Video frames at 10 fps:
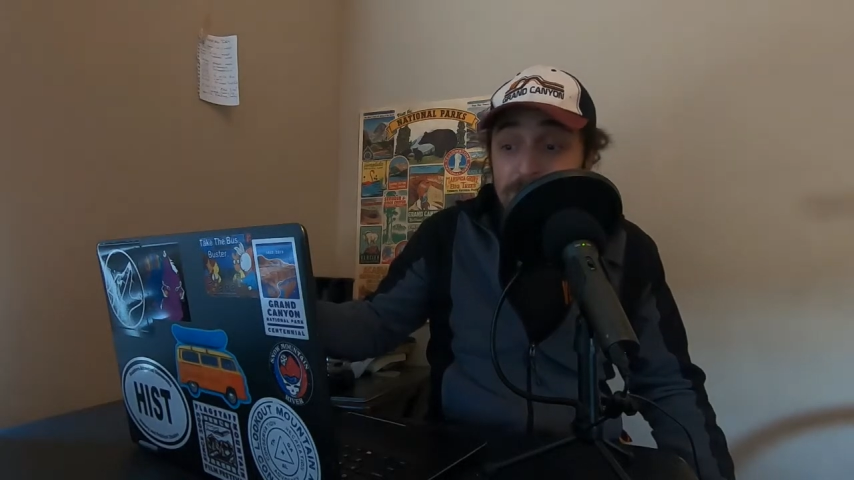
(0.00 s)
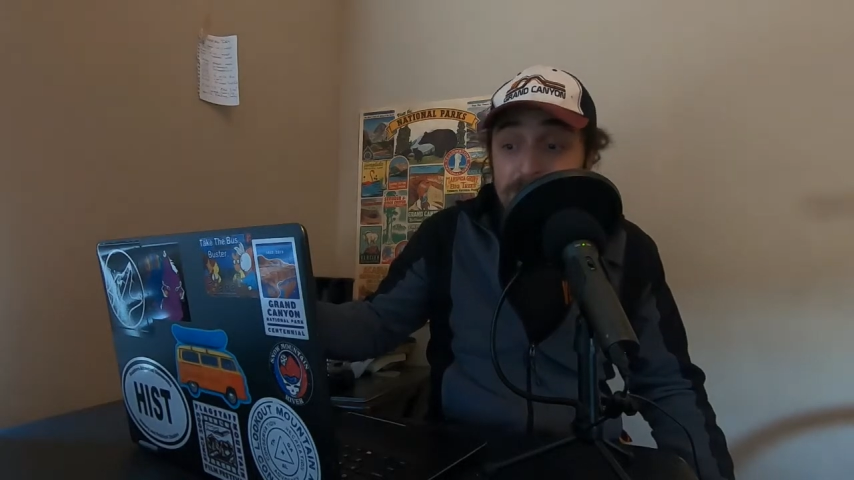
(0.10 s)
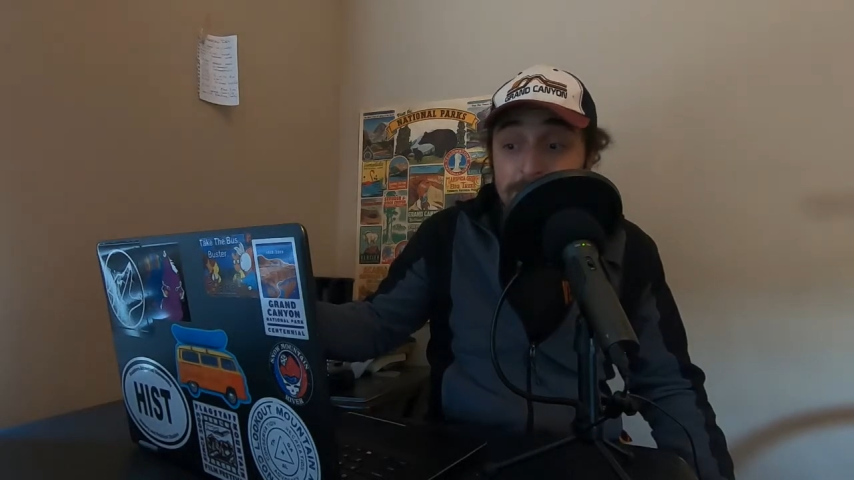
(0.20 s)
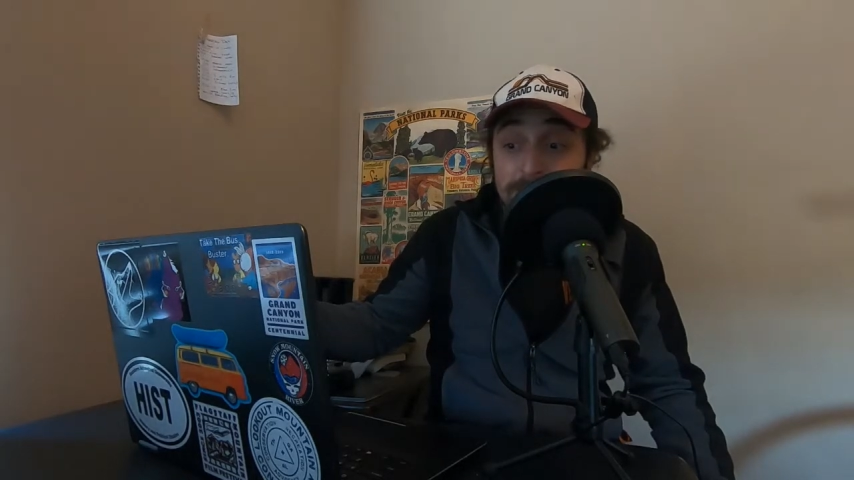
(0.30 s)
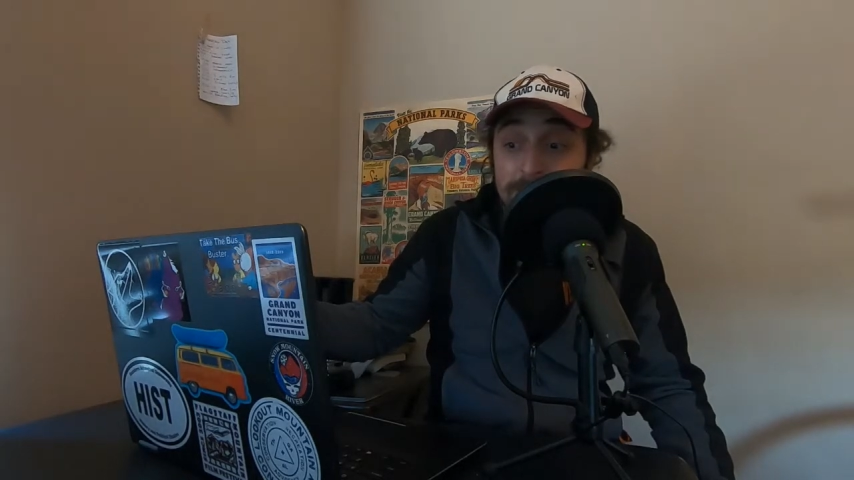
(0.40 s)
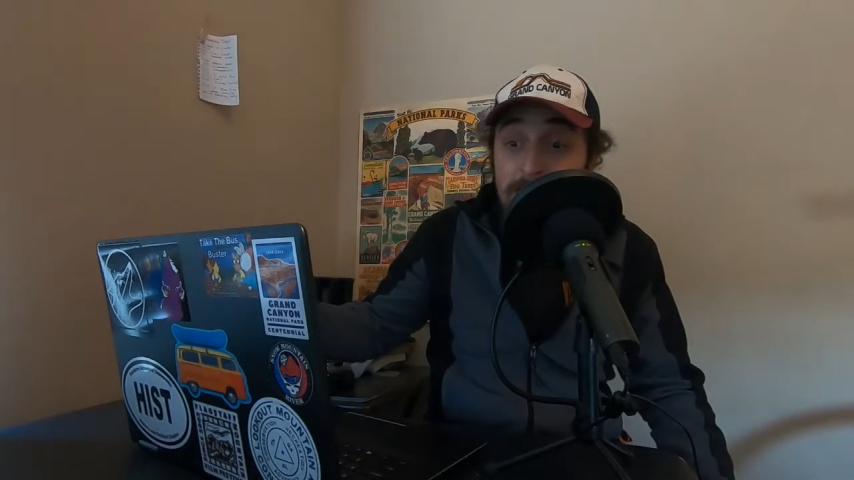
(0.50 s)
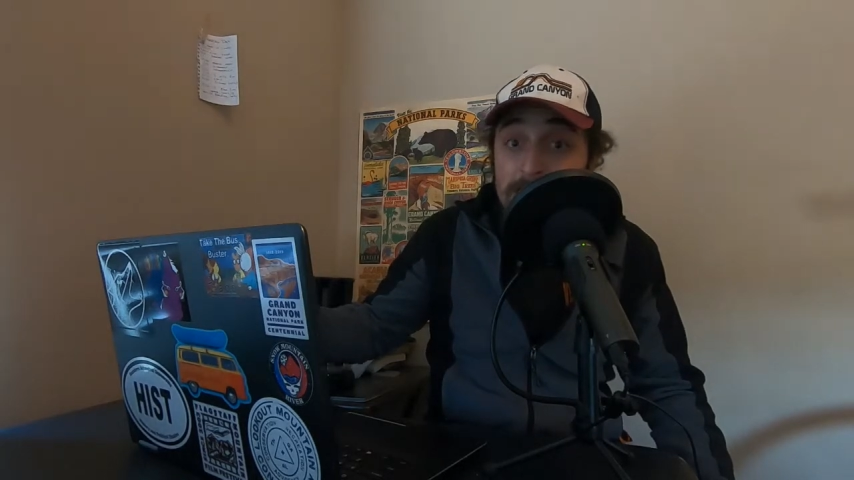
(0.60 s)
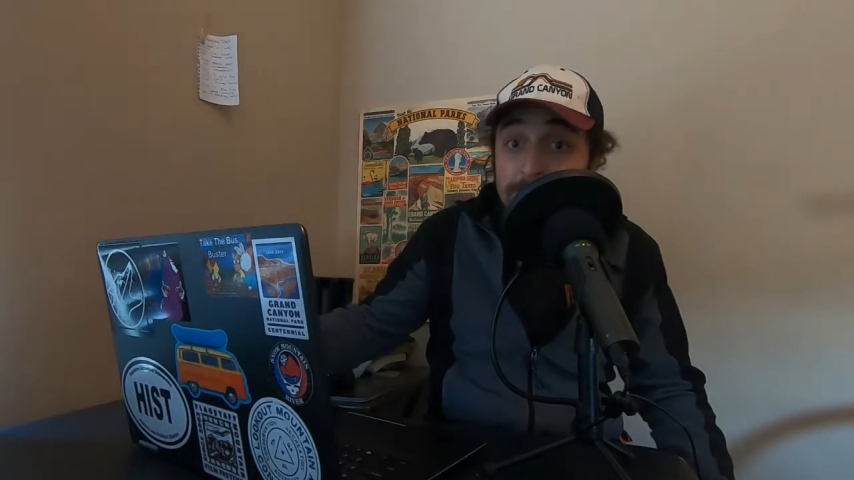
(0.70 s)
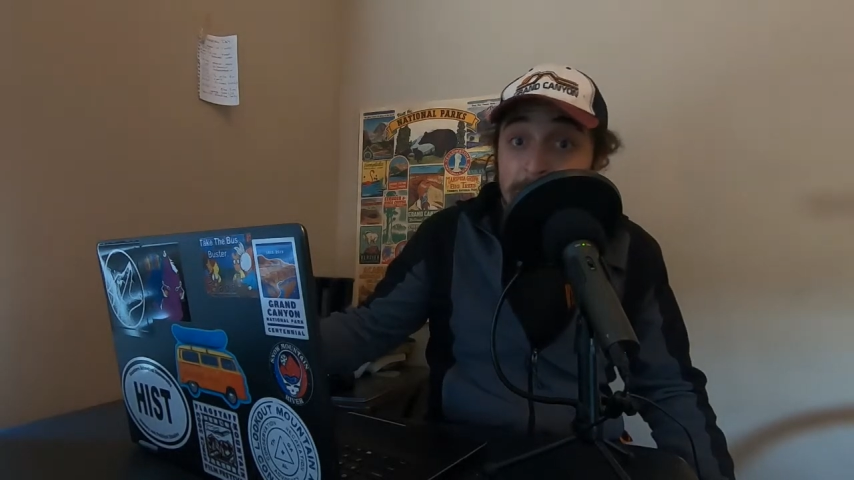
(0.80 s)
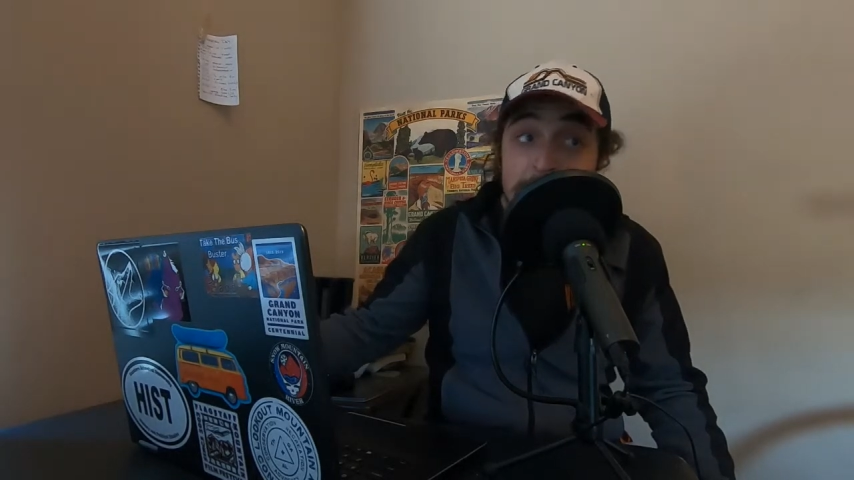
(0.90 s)
sleeping
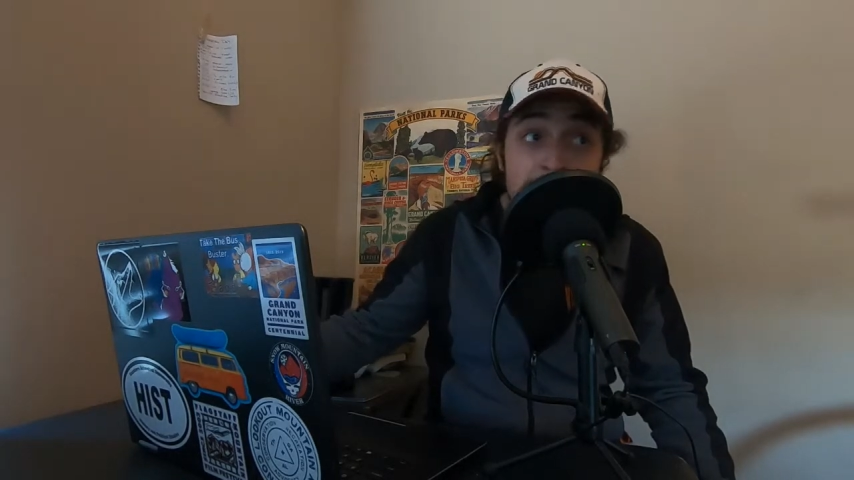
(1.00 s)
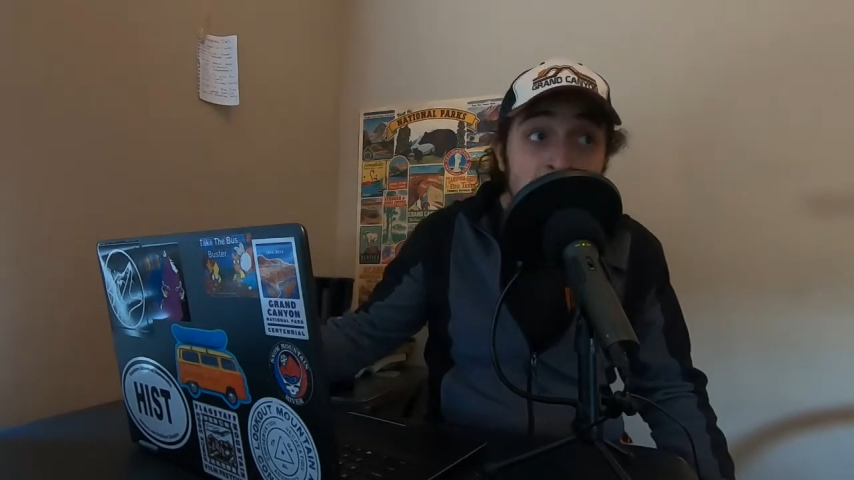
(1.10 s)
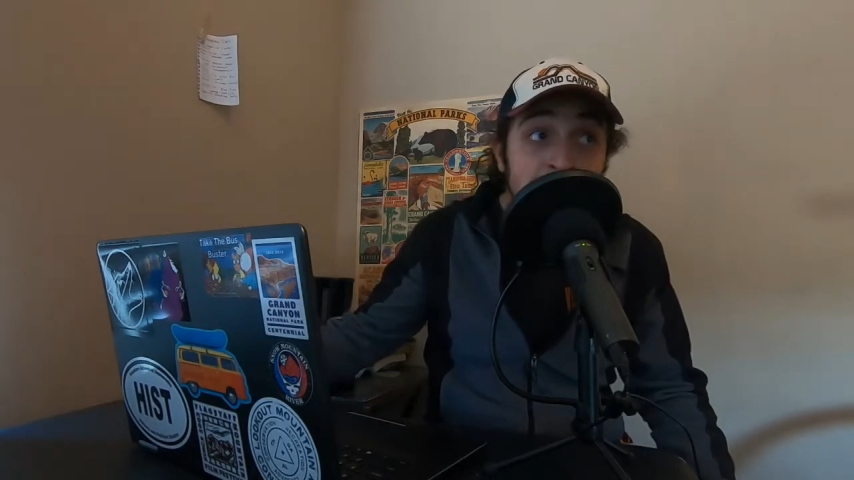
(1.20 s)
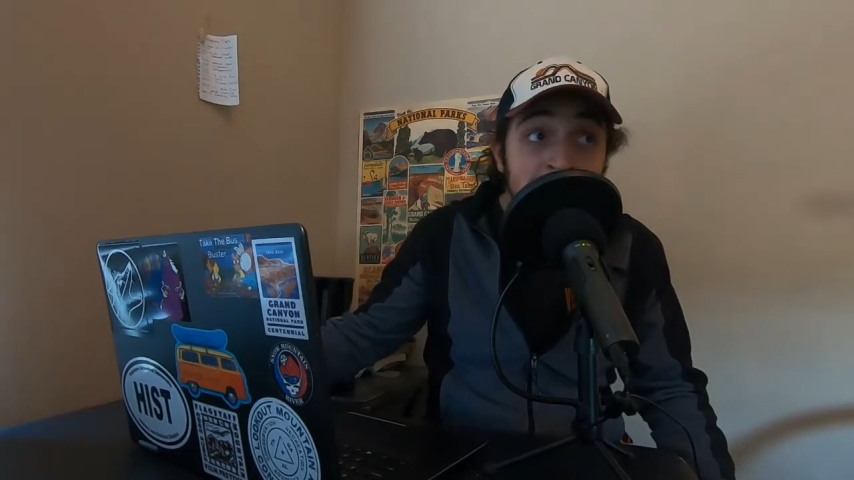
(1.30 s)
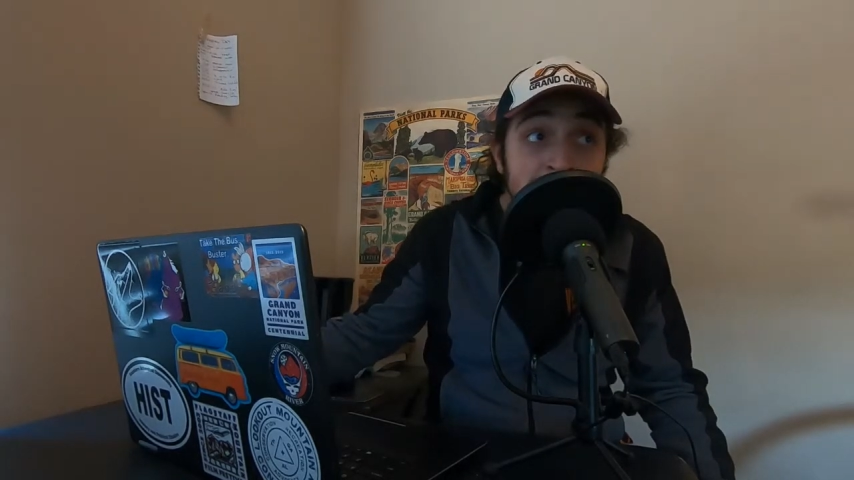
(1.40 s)
bags may not have